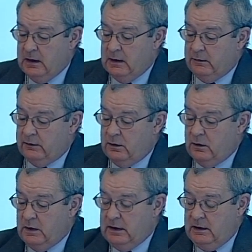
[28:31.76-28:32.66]

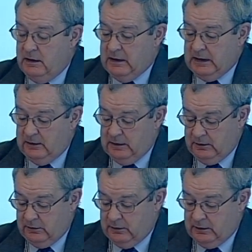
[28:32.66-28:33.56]
So e-learning, I think,
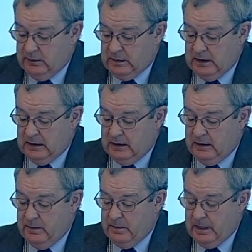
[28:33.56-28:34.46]
has got
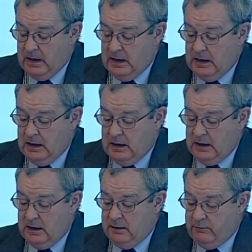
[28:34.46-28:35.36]

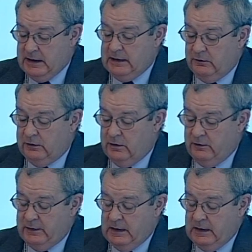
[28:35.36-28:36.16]
a range of